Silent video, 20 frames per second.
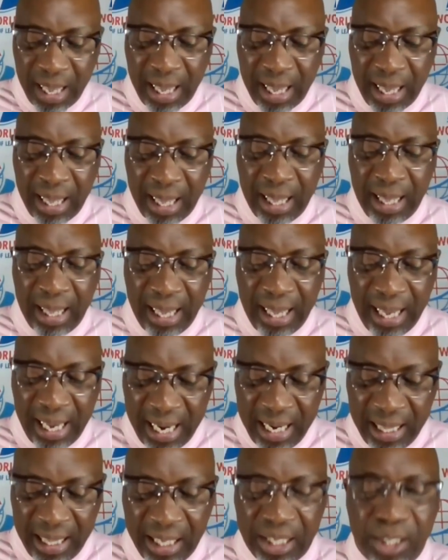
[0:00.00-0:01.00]

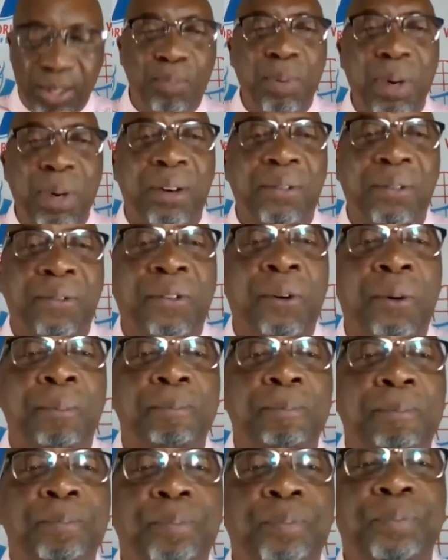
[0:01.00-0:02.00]
in this
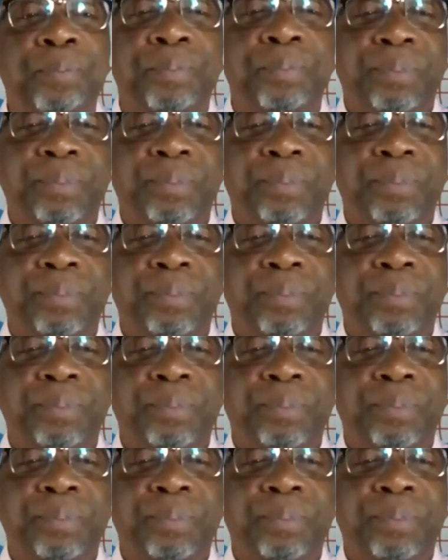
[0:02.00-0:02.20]
platform.